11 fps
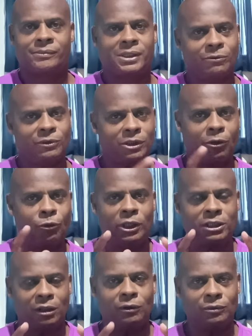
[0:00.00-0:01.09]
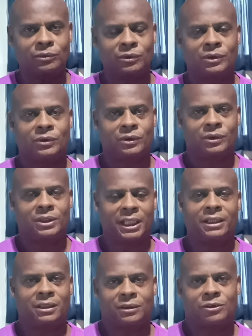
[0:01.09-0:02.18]
even though we don't
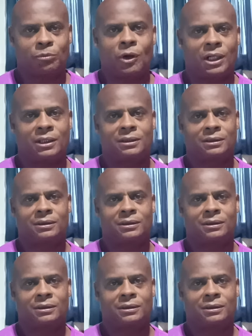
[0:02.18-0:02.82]
think they're smart.